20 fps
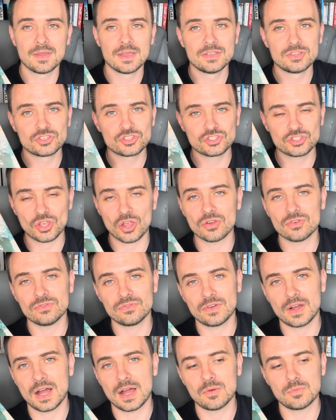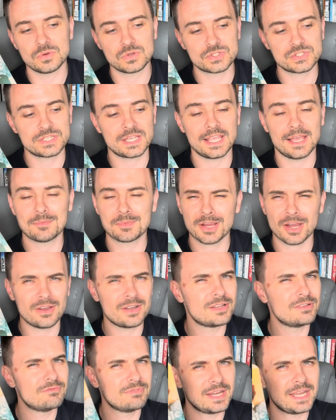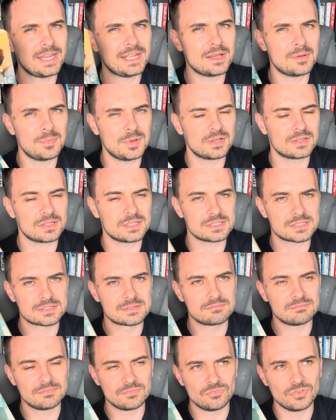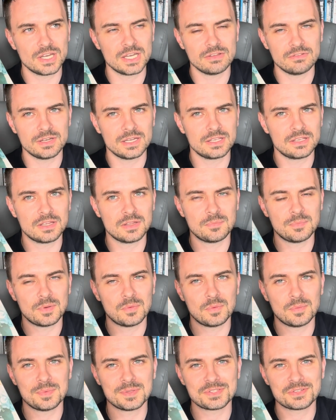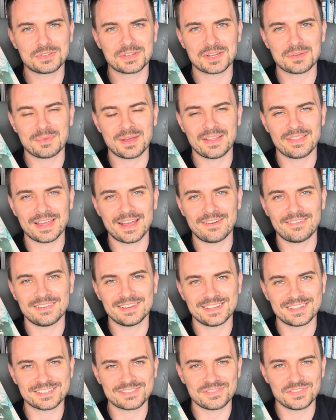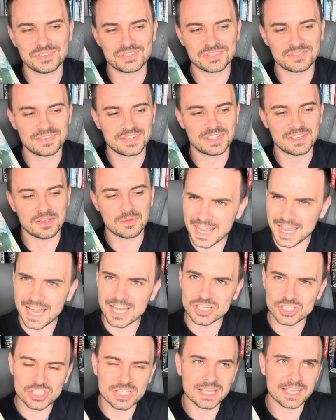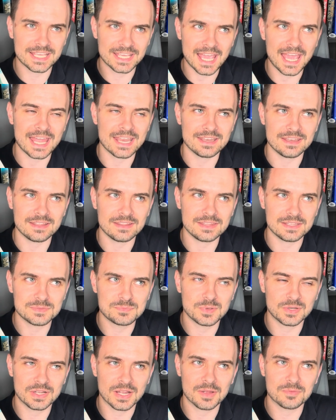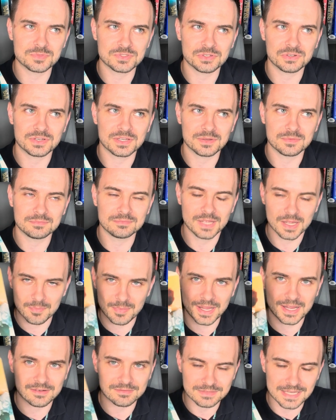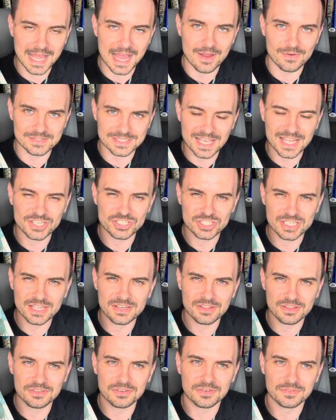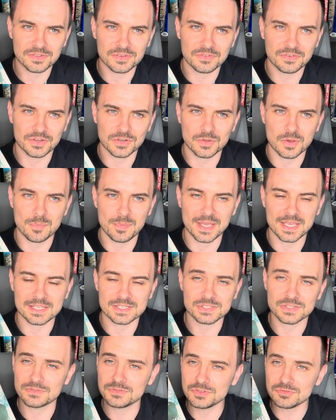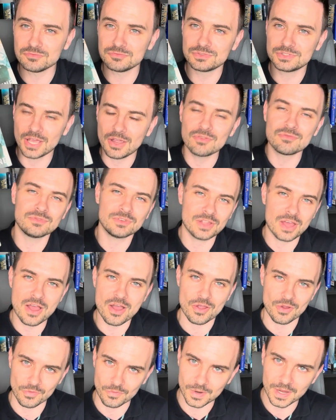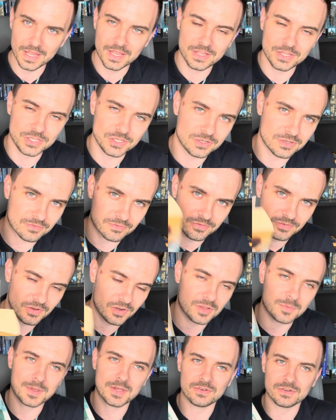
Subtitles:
so far. We'll see. I'm currently reading a book that's really, really good, but we'll be talking about that in a future video. Actually, again, this book I'm talking about now is actually another of your follower picks. If you don't know, you can follow me on